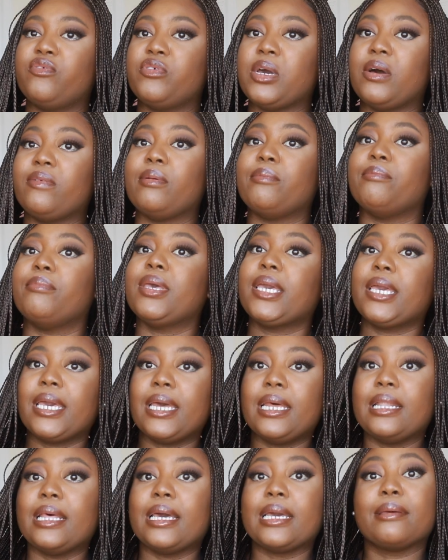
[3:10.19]
you have a big
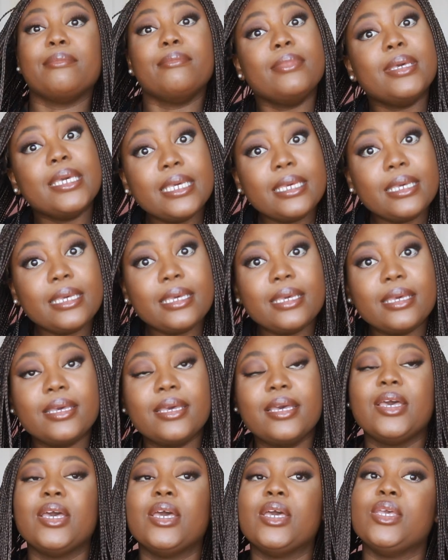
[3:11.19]
head like me,
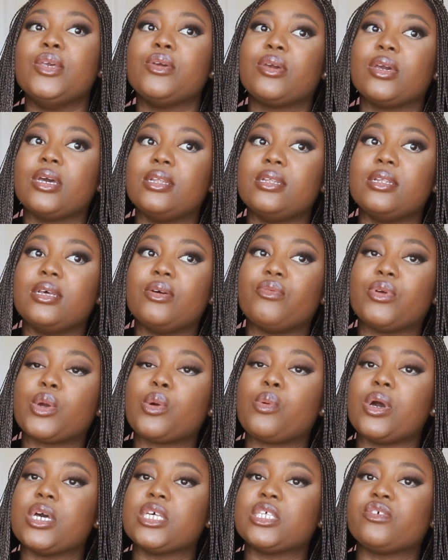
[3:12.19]
you can
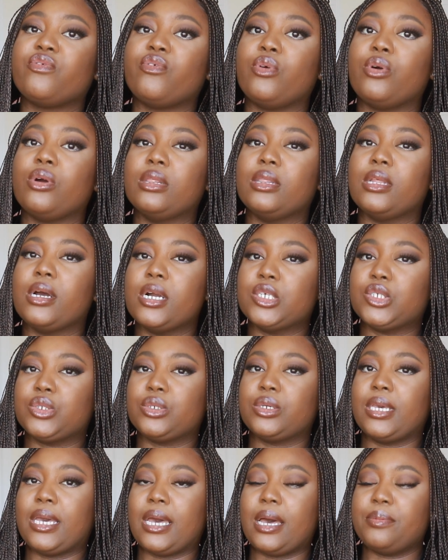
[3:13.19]
request for a larger
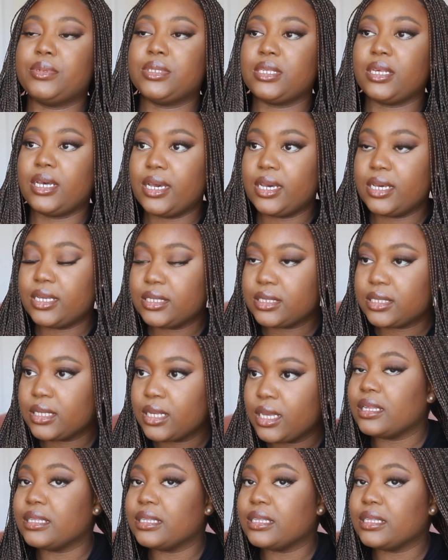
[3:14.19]
cap size.